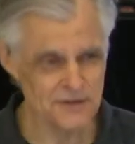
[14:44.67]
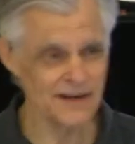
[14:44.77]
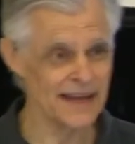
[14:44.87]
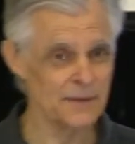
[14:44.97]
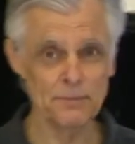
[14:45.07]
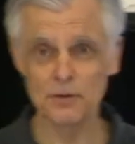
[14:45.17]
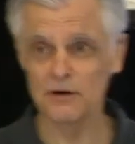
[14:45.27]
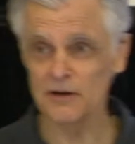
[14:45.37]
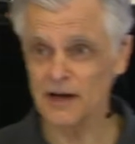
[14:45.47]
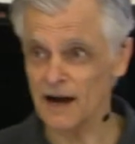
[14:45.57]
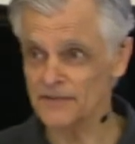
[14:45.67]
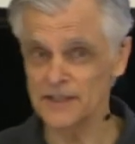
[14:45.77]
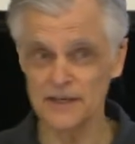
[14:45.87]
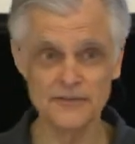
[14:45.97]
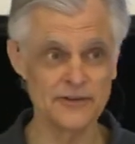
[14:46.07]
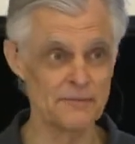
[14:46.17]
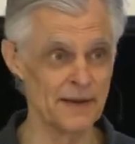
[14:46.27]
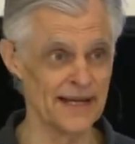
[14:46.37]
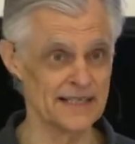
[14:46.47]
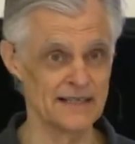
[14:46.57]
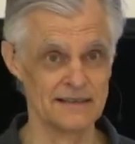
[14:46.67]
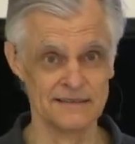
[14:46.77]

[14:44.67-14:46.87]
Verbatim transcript: you let the pool look after you for a bit?